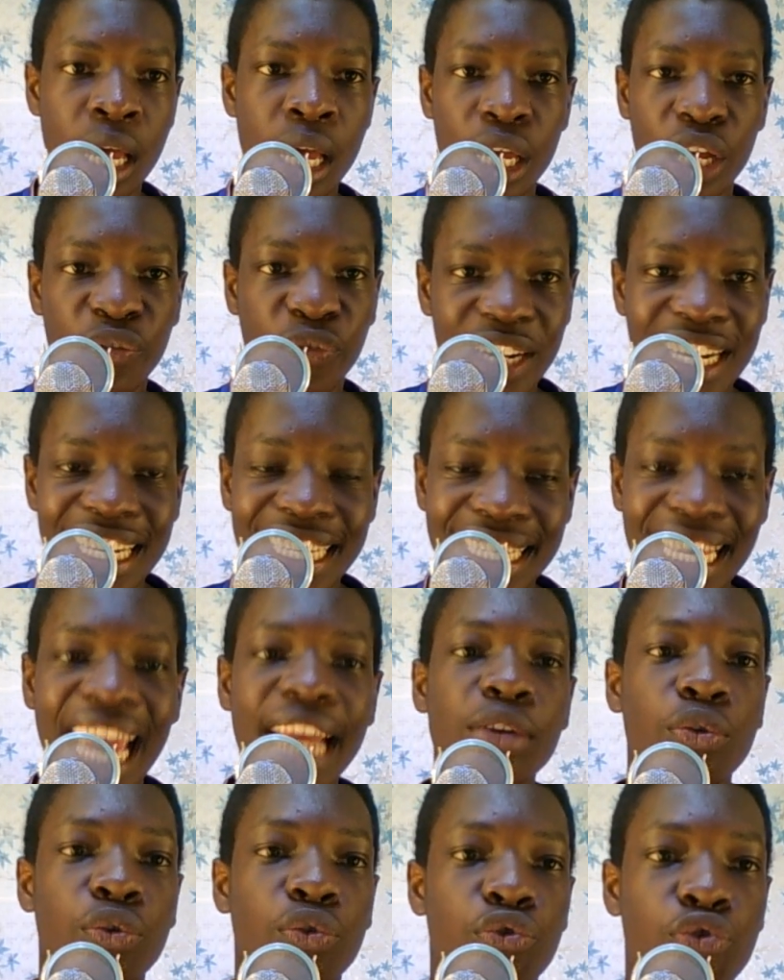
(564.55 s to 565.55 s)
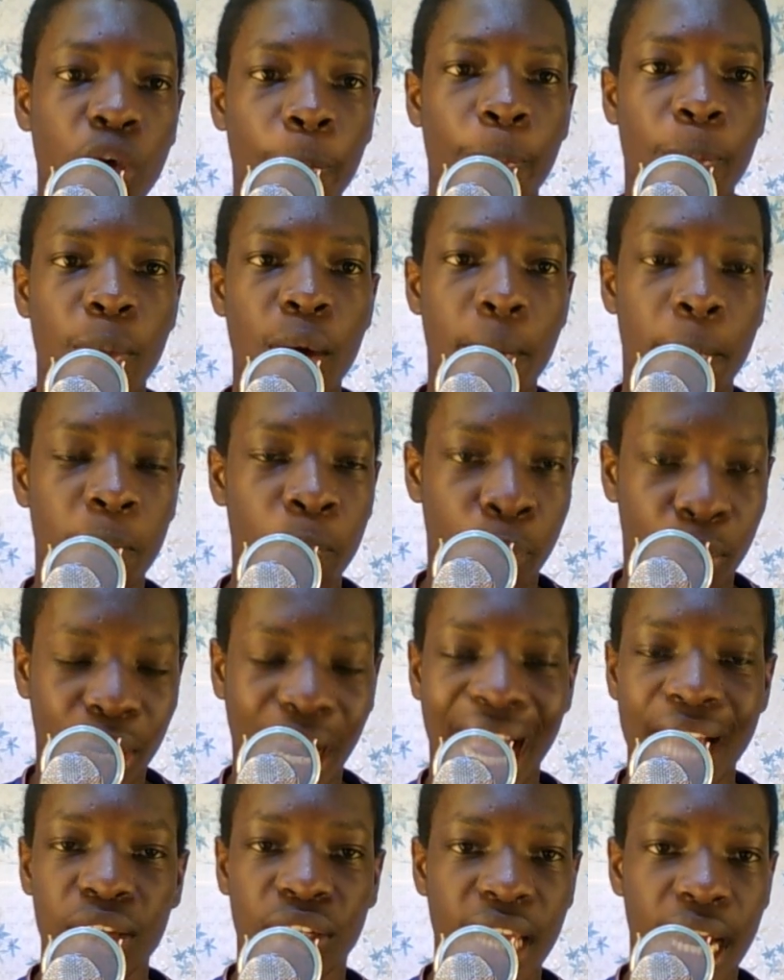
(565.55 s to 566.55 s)
If we decide to drop
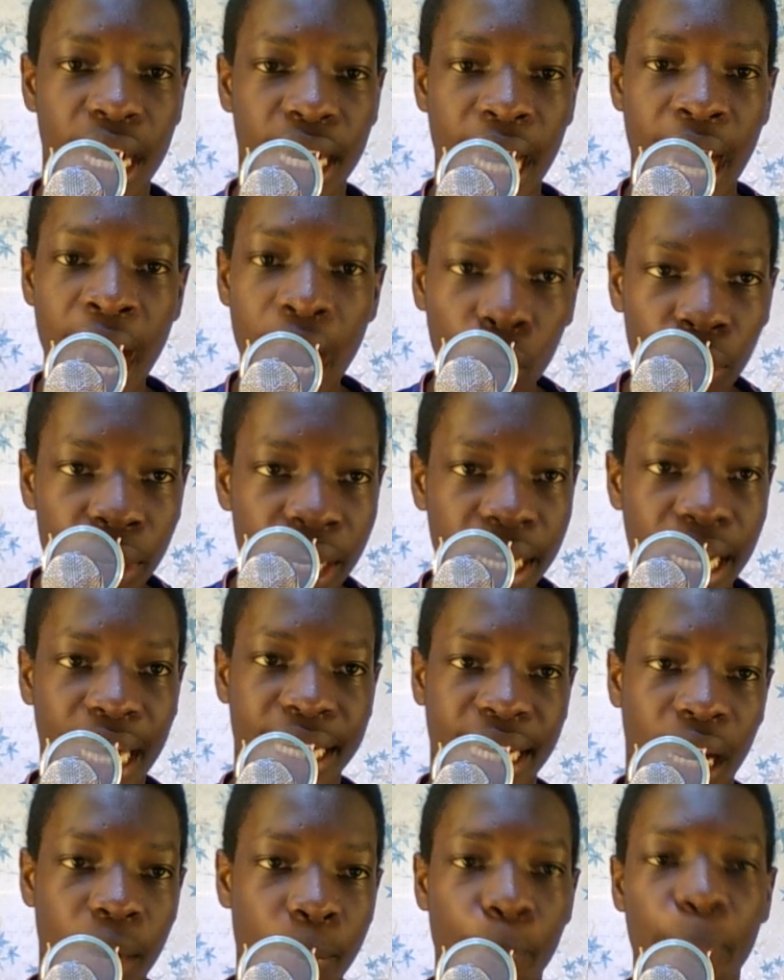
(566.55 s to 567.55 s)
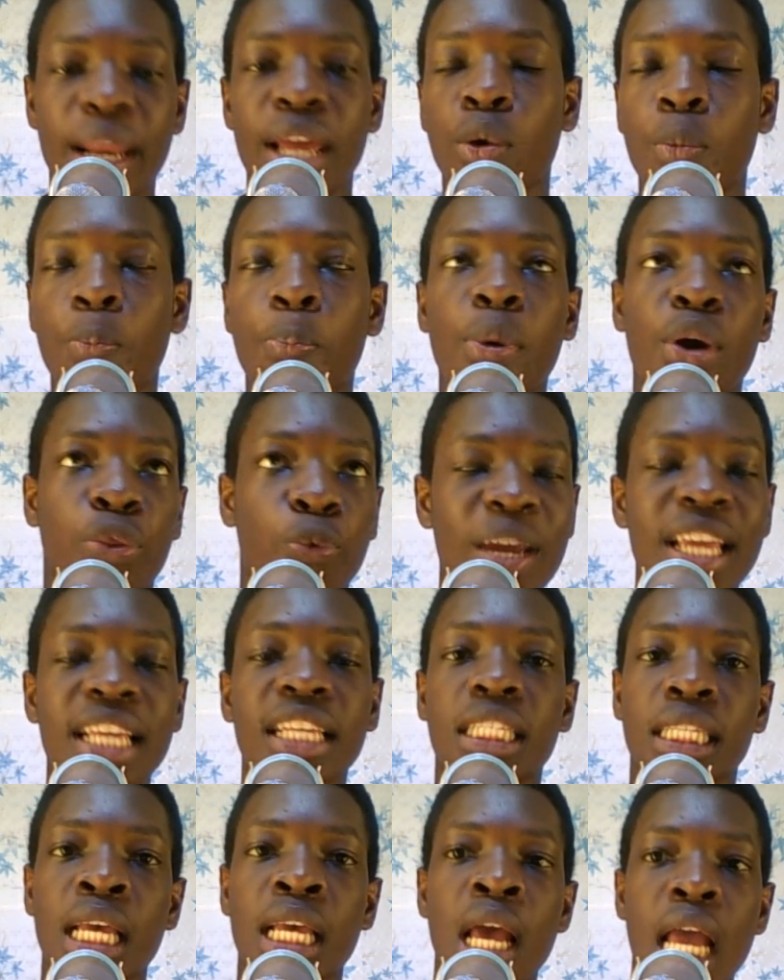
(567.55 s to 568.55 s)
Bukayo Saka, Odegaard can play on both
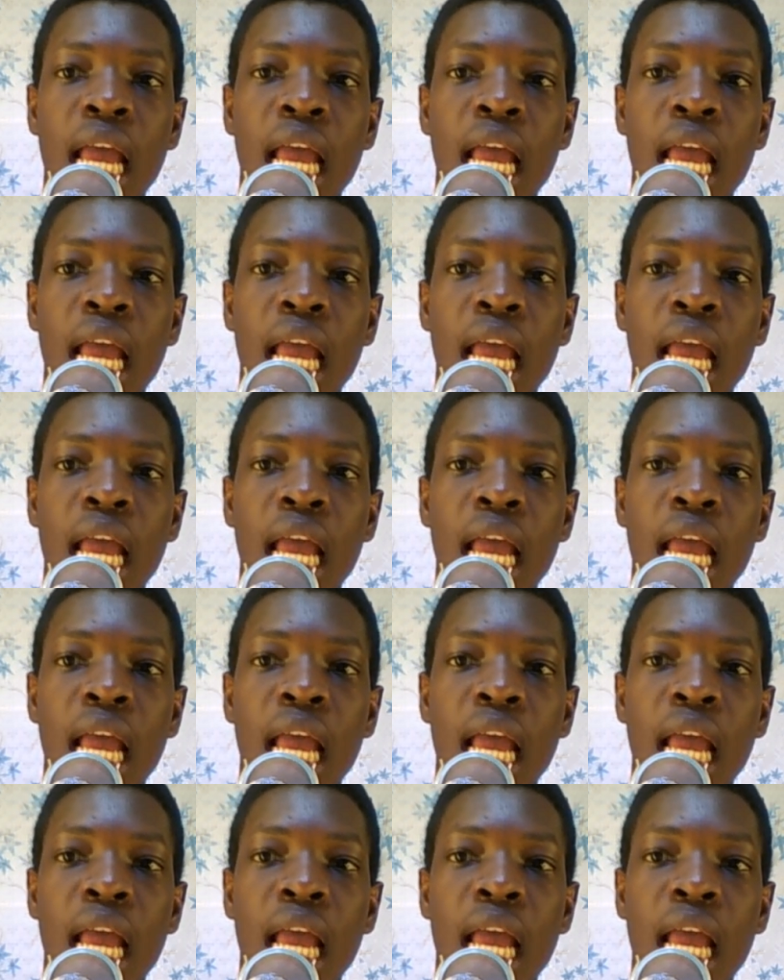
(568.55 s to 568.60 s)
wings,